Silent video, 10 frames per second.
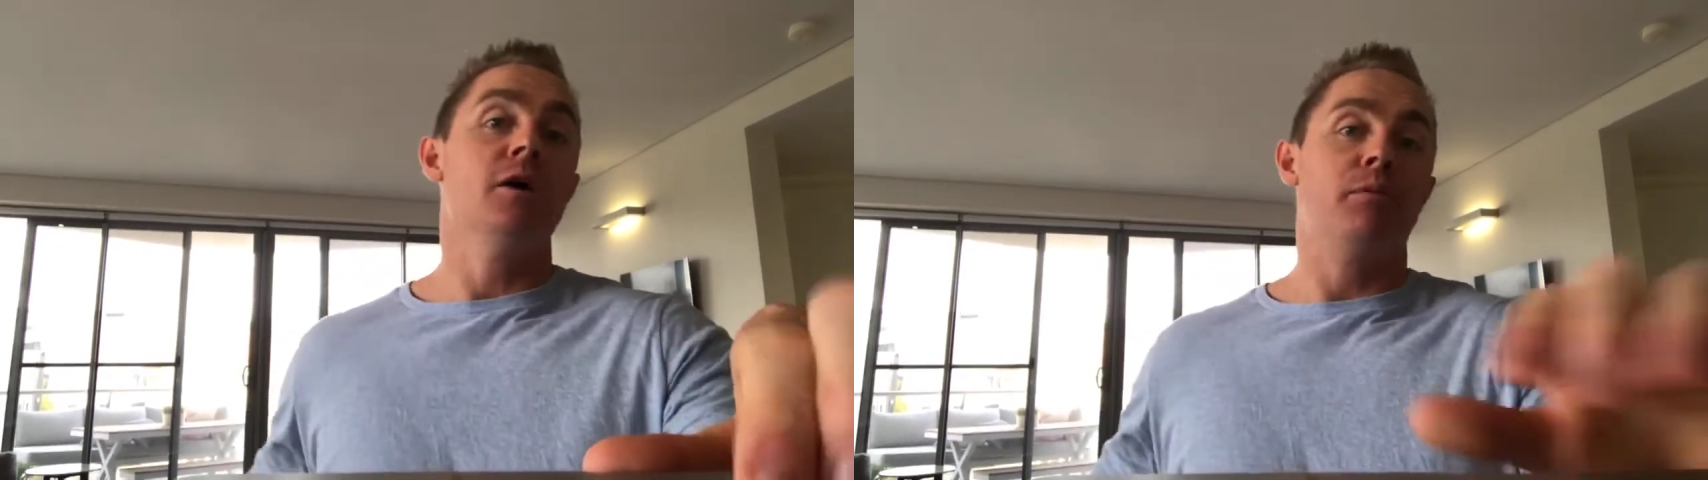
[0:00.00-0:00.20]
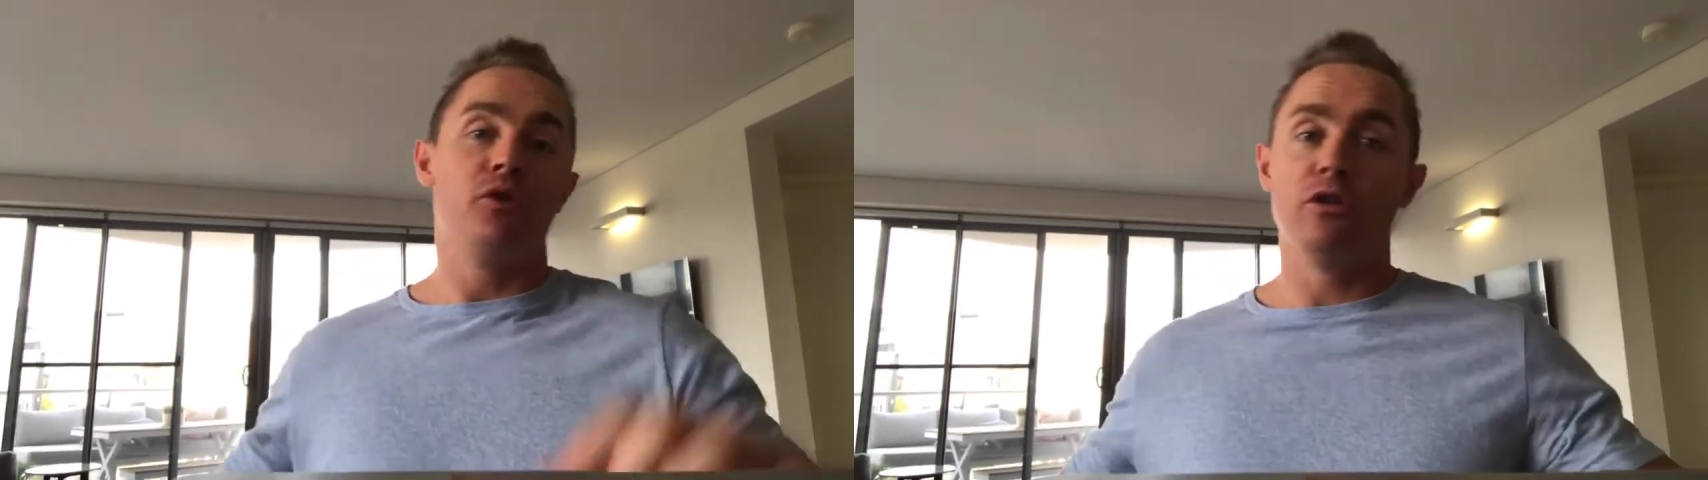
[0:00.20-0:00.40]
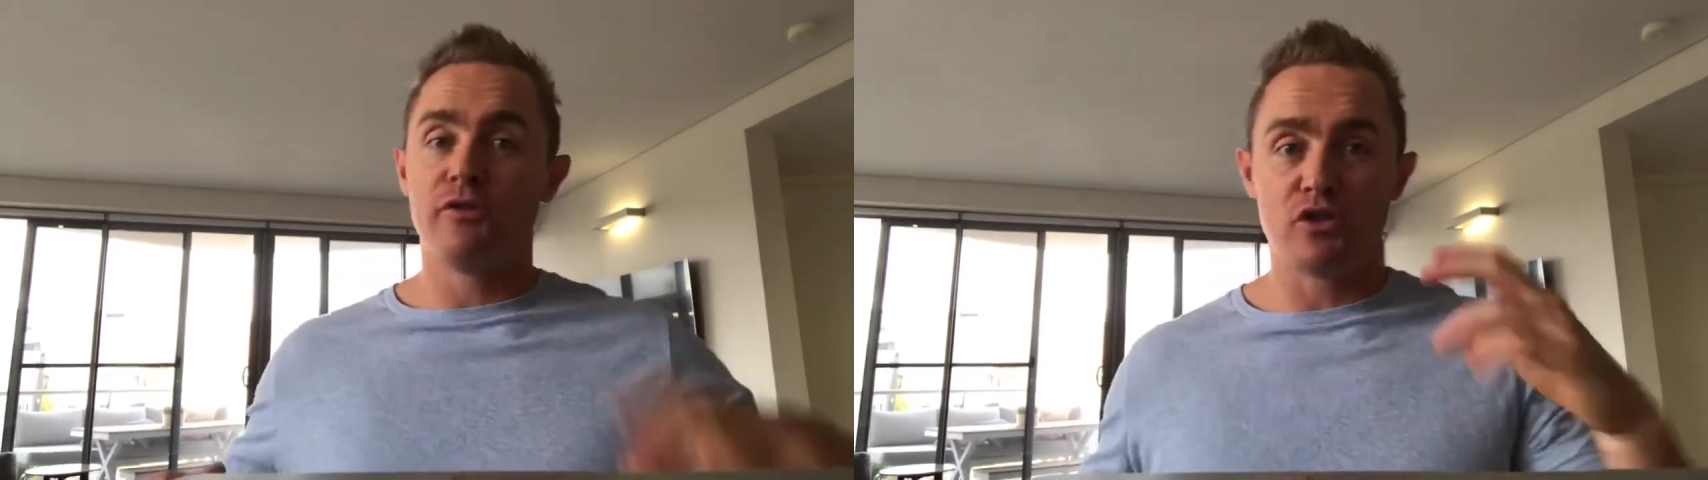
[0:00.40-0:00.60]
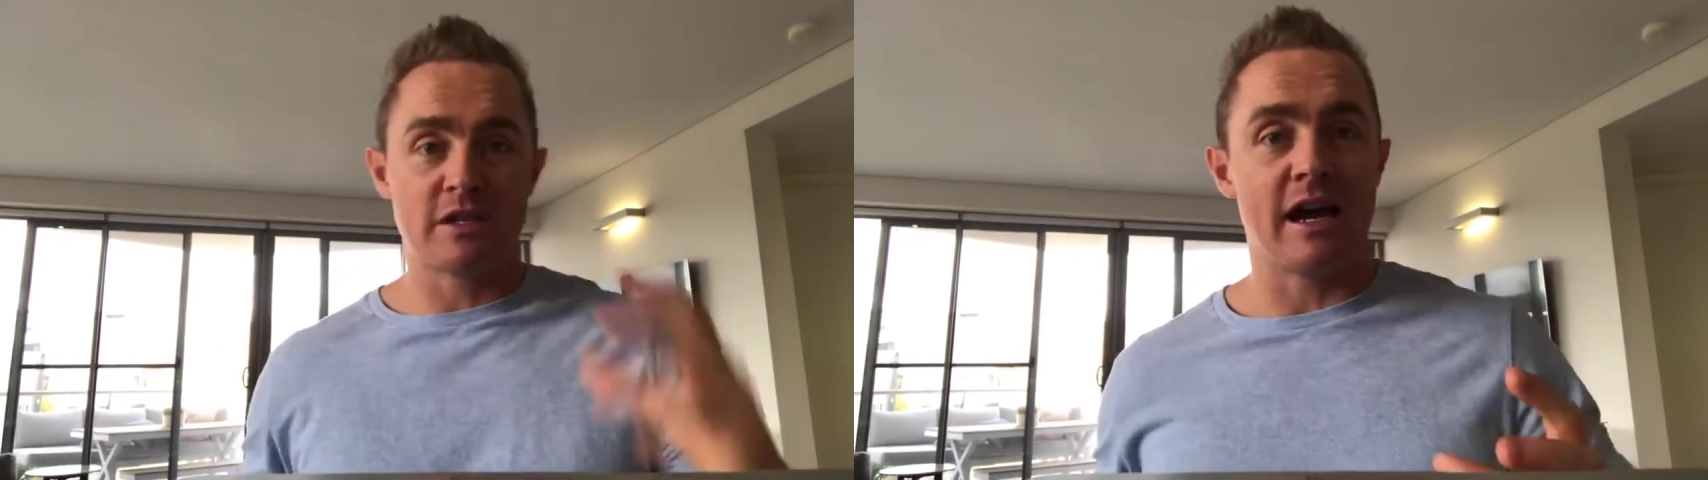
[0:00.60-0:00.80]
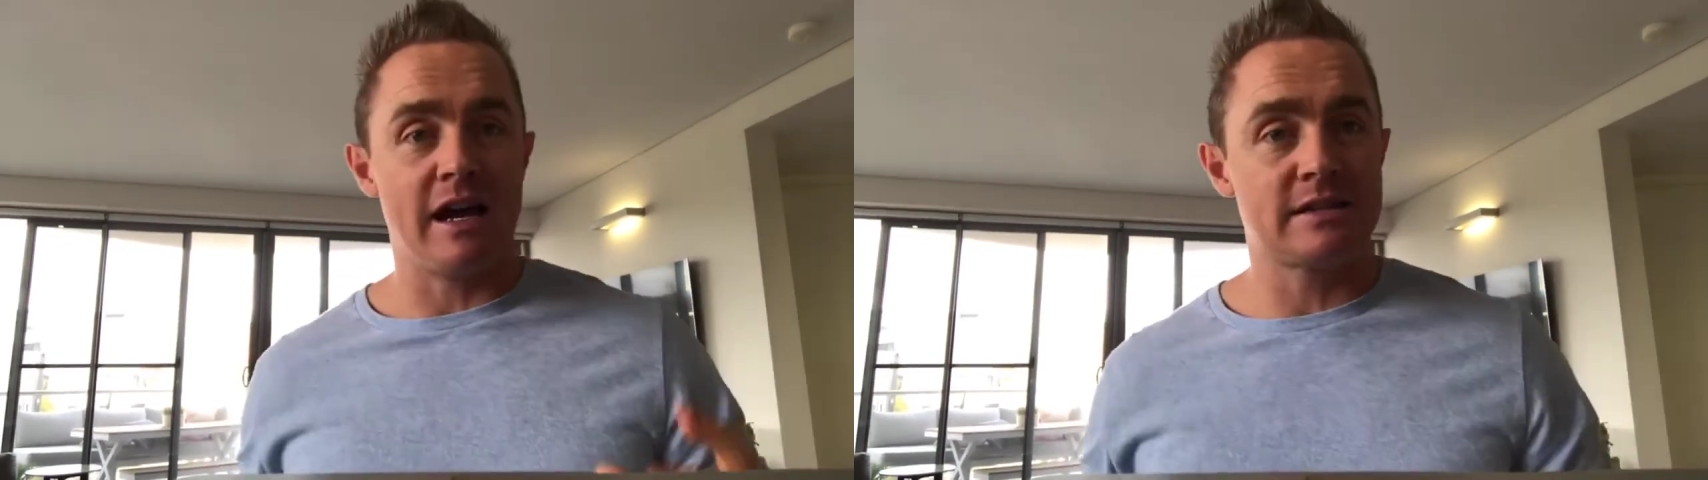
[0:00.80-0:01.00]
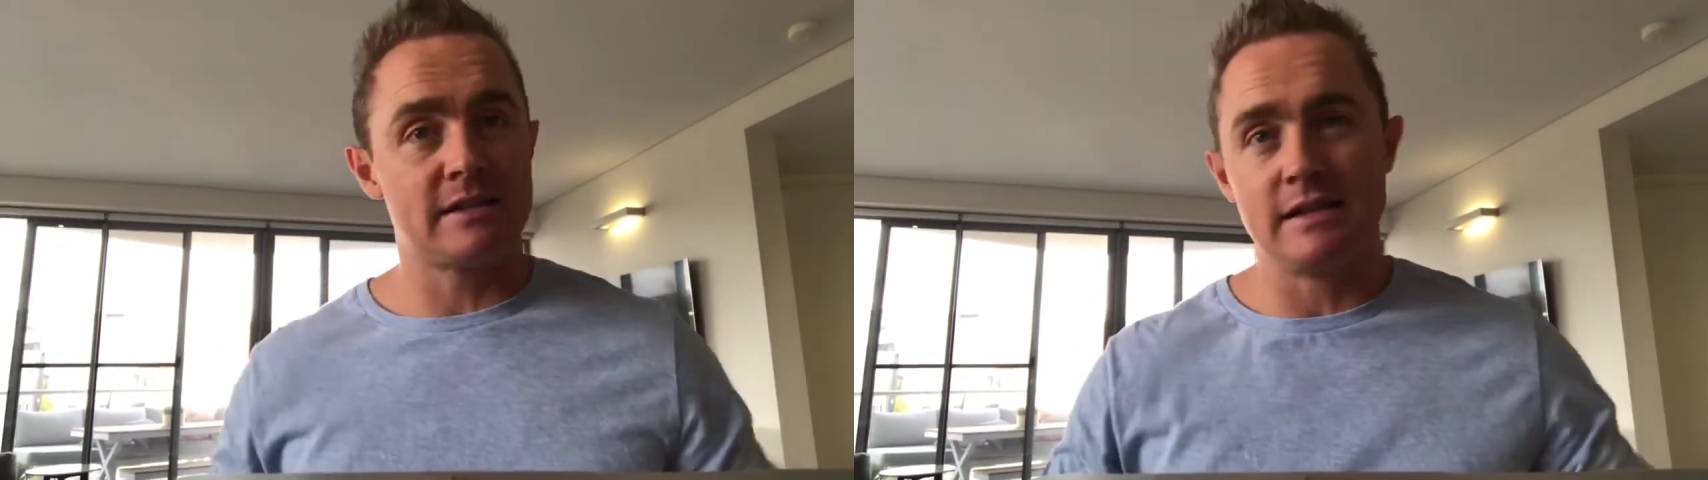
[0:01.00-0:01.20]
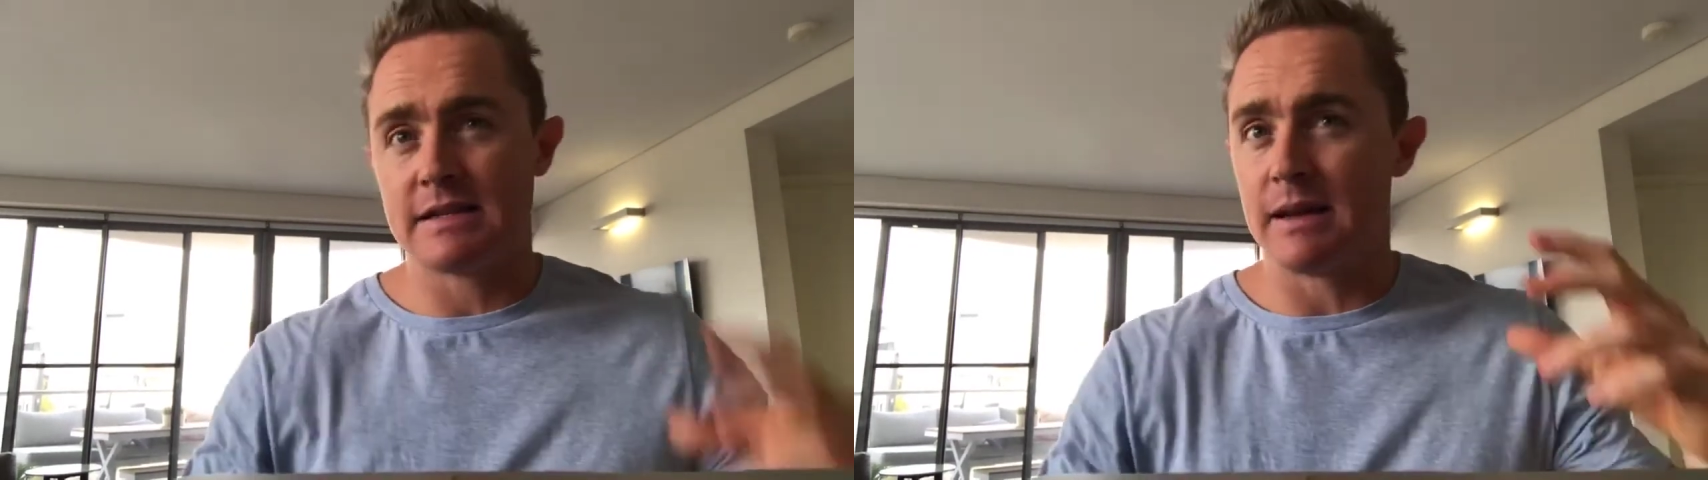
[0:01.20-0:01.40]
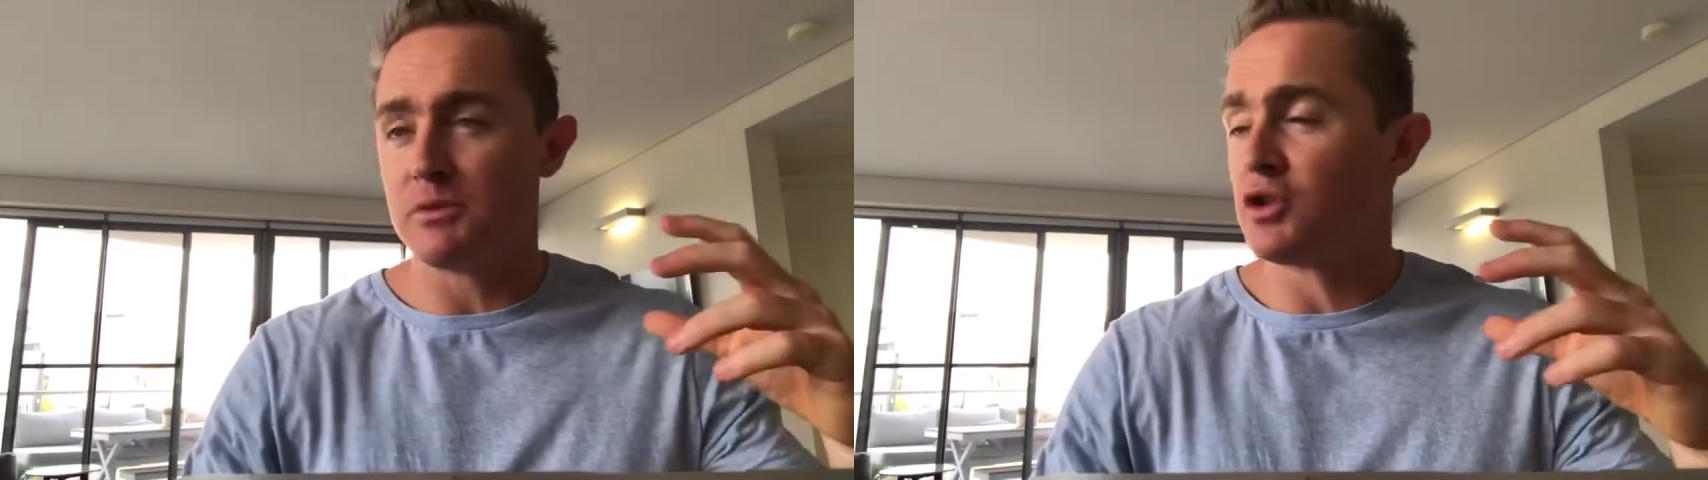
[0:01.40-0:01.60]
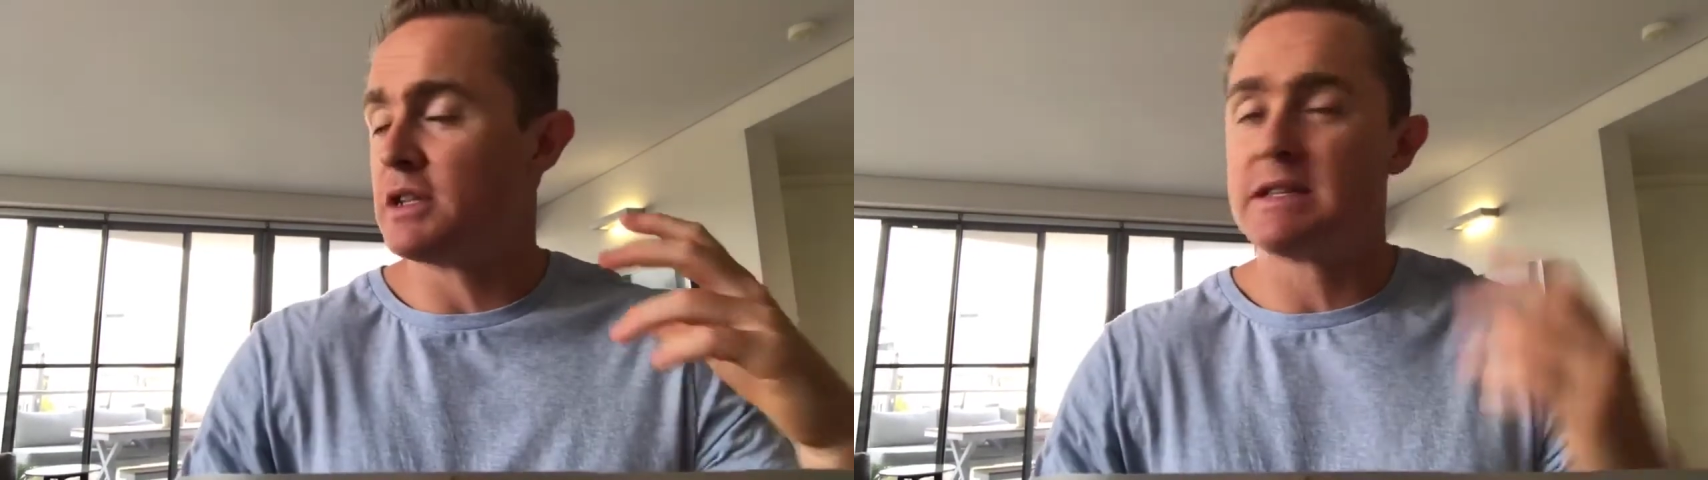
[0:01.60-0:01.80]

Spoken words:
Put all of your tasks in some sort